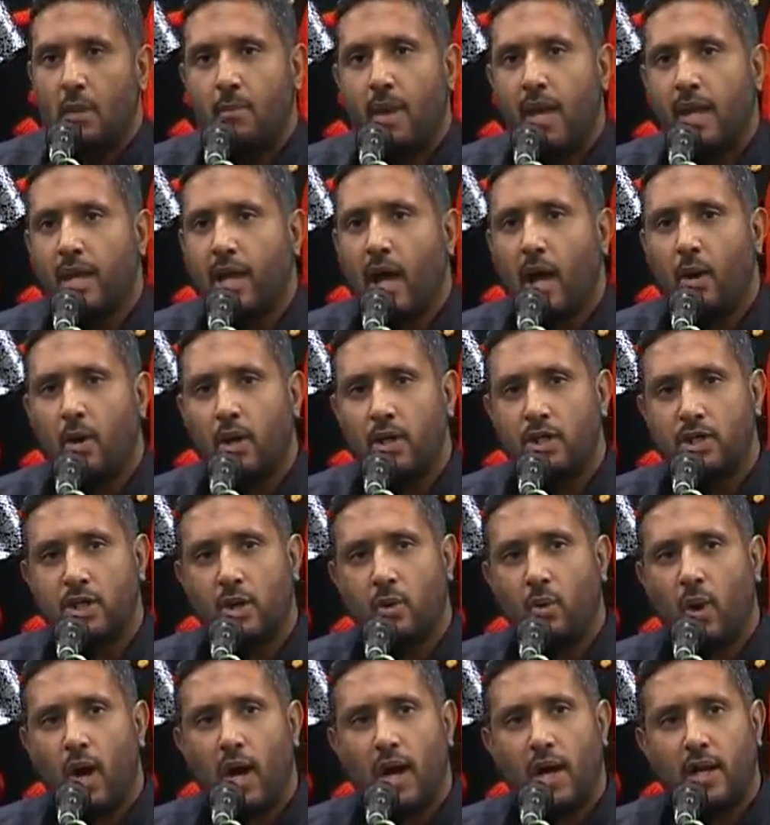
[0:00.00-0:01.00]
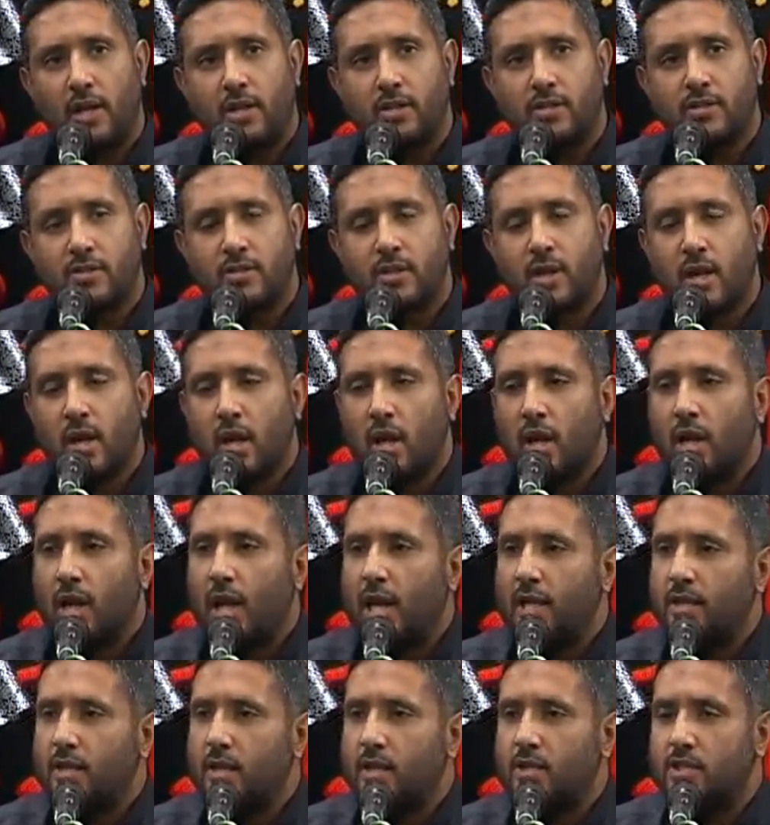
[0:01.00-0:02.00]
Make our jawans
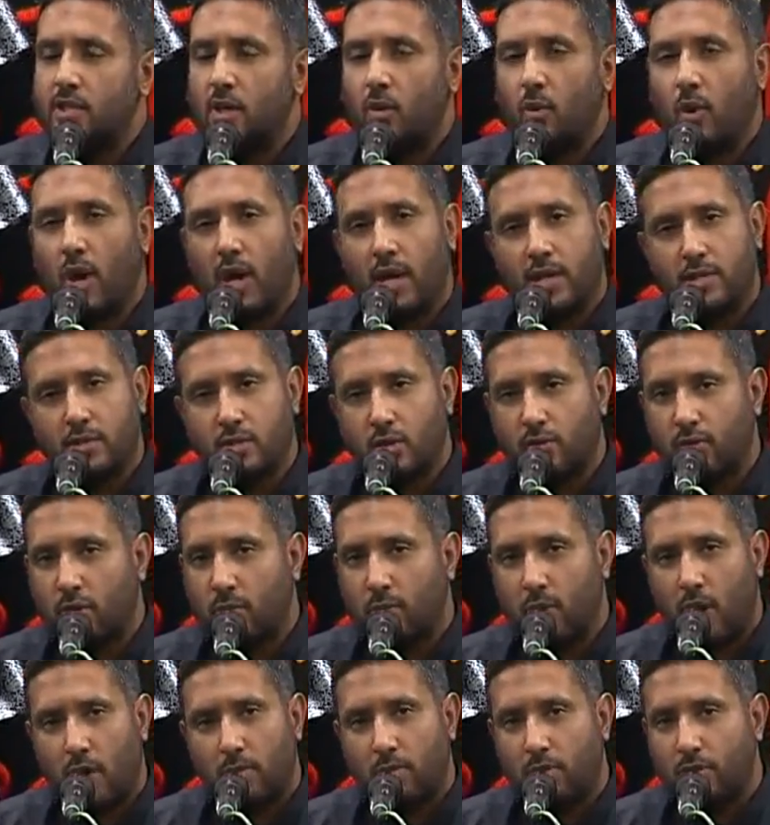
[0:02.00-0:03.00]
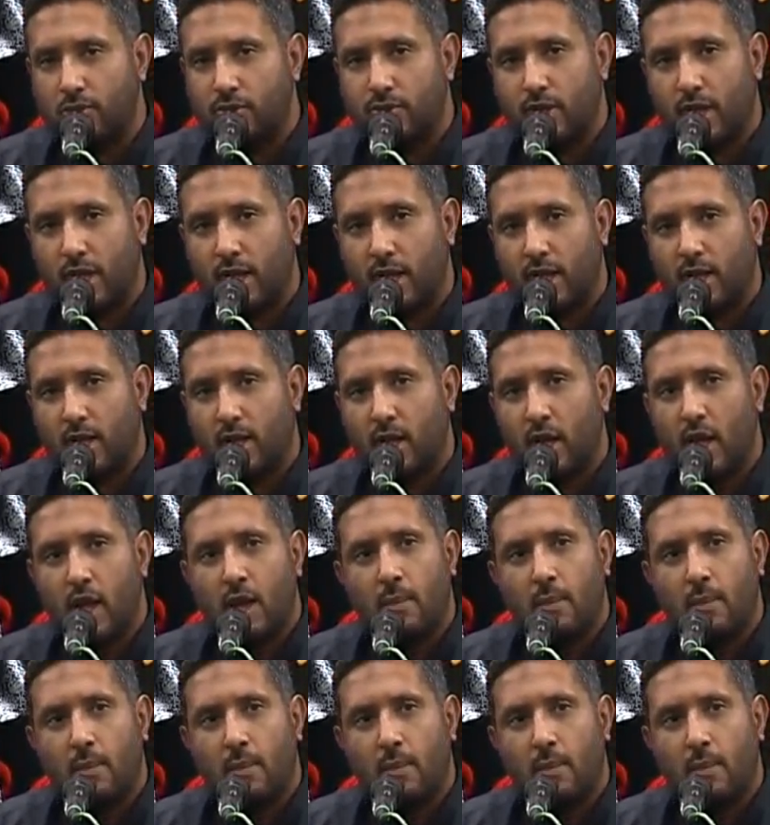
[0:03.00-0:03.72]
like the jawans of Imam Hussein.